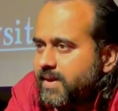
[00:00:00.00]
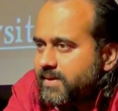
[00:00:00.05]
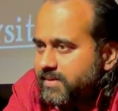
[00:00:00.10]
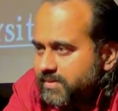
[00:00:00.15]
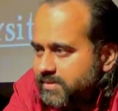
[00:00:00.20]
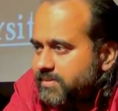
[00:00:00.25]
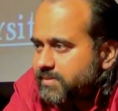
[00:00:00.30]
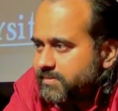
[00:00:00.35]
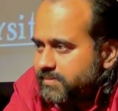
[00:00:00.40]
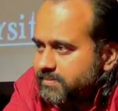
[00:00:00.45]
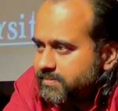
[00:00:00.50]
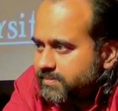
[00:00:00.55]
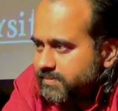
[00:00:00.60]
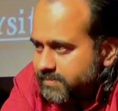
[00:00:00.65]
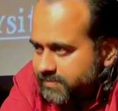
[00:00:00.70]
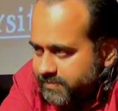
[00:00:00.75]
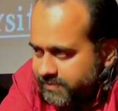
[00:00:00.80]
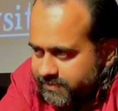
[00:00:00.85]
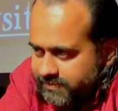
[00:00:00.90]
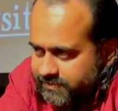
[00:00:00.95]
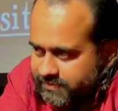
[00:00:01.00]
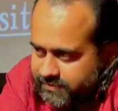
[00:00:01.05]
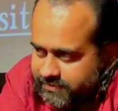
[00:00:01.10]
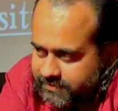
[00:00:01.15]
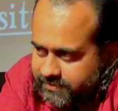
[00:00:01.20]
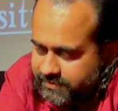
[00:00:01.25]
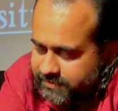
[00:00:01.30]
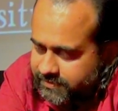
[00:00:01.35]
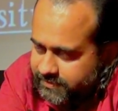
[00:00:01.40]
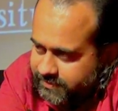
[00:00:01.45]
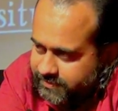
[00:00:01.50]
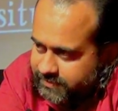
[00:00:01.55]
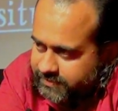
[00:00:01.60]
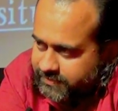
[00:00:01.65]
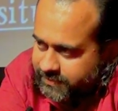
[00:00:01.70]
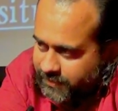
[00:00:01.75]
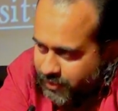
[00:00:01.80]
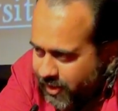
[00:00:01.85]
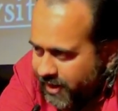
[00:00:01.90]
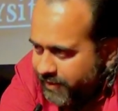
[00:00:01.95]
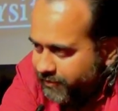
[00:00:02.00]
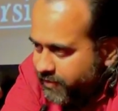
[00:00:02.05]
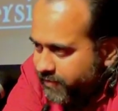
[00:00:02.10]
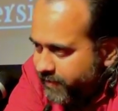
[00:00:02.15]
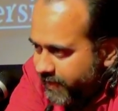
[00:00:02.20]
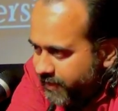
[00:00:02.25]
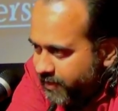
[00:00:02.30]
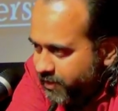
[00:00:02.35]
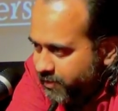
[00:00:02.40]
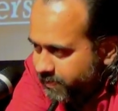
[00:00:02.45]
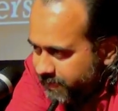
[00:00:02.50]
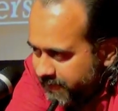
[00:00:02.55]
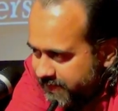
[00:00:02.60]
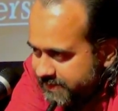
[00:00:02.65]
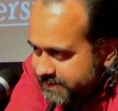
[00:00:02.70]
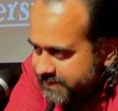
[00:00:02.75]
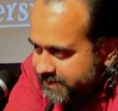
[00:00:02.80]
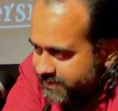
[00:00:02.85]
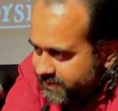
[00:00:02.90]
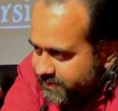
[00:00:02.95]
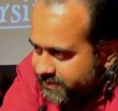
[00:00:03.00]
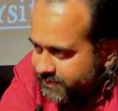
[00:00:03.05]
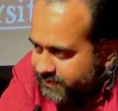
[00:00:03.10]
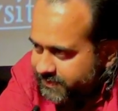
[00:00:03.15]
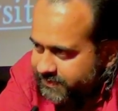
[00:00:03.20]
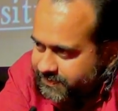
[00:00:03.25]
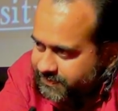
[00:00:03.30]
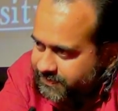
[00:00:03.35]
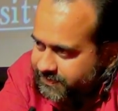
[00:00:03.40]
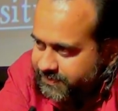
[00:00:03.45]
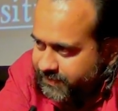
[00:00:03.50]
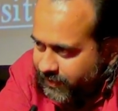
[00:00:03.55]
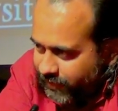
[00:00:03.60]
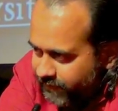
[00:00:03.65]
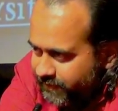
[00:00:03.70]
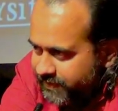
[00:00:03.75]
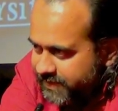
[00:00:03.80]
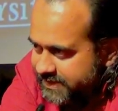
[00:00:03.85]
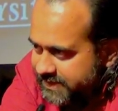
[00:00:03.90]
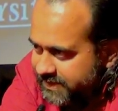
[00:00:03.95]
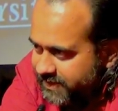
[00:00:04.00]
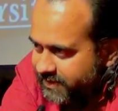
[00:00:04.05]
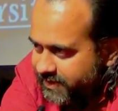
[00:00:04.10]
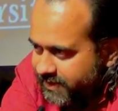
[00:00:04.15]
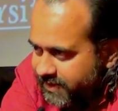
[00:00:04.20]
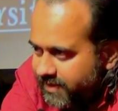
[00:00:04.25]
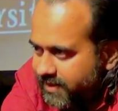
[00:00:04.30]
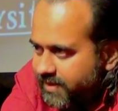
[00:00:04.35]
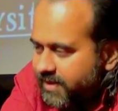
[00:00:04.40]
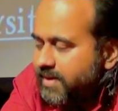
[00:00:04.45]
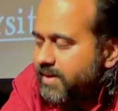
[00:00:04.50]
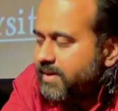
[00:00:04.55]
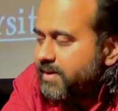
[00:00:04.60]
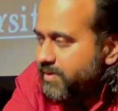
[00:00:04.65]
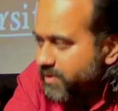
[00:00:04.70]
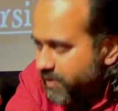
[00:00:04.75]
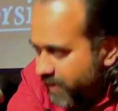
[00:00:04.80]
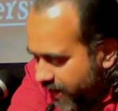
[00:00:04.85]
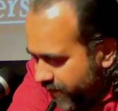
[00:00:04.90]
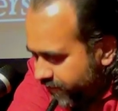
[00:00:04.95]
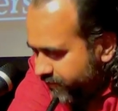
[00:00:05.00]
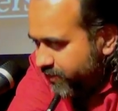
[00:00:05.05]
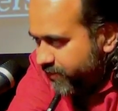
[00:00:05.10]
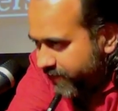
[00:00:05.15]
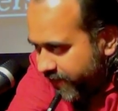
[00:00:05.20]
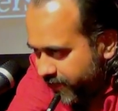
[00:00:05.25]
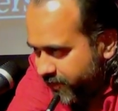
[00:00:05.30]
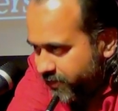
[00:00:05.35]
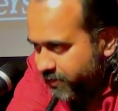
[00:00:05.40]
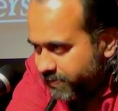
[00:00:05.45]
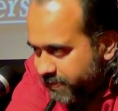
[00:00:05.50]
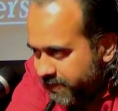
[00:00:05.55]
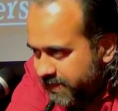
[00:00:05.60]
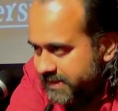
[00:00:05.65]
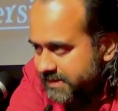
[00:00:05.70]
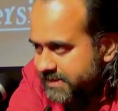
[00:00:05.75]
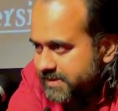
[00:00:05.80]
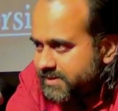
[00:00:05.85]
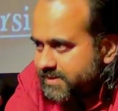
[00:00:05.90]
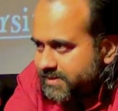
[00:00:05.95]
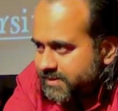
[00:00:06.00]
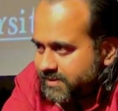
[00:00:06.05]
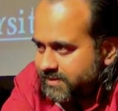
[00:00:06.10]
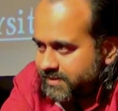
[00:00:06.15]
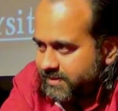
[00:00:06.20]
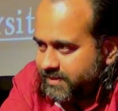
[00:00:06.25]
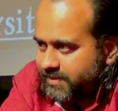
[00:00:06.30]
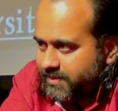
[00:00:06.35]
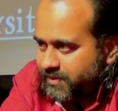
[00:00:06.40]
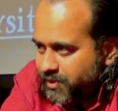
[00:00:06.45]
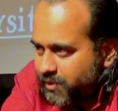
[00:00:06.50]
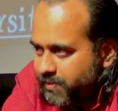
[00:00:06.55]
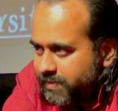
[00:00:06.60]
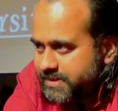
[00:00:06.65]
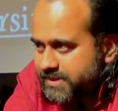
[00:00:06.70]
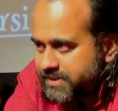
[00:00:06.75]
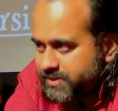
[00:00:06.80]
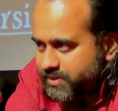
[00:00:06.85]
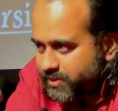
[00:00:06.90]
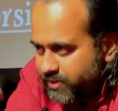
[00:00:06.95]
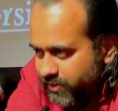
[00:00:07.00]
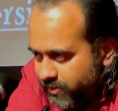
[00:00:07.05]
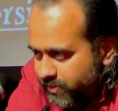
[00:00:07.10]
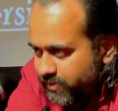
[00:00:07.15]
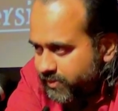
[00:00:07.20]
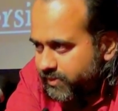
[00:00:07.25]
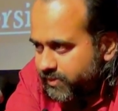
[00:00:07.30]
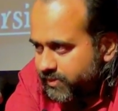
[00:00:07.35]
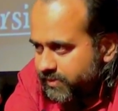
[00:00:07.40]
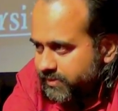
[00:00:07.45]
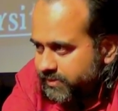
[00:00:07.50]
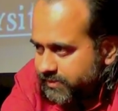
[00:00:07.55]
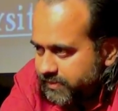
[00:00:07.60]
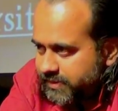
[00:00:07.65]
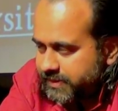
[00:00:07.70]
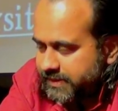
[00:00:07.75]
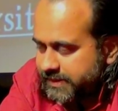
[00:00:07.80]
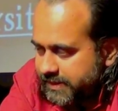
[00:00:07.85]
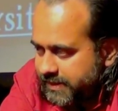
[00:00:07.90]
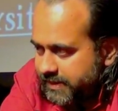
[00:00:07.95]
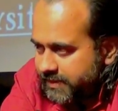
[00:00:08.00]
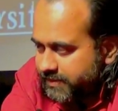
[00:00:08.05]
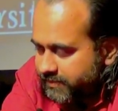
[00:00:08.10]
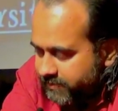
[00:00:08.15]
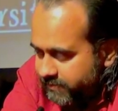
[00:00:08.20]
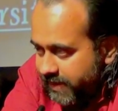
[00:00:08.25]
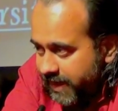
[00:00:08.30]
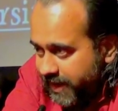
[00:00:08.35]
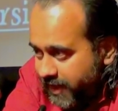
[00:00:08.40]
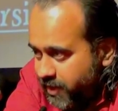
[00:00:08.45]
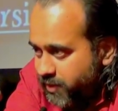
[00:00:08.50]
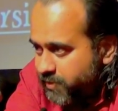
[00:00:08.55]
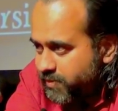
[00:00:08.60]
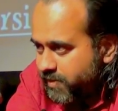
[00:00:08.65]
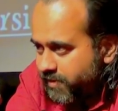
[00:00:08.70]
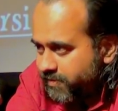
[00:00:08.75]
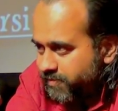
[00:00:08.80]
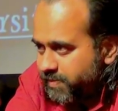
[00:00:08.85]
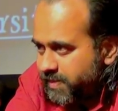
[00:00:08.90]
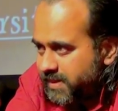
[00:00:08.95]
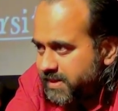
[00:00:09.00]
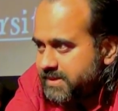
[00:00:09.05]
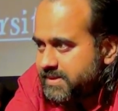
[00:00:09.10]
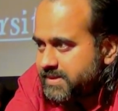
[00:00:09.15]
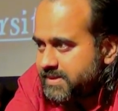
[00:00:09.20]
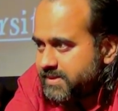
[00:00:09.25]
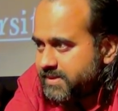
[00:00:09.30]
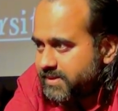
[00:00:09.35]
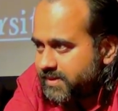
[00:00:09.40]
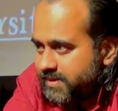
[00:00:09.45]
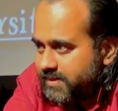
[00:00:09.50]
So, you have to value peace. Obviously, you have to value peace. You must know the value of peace.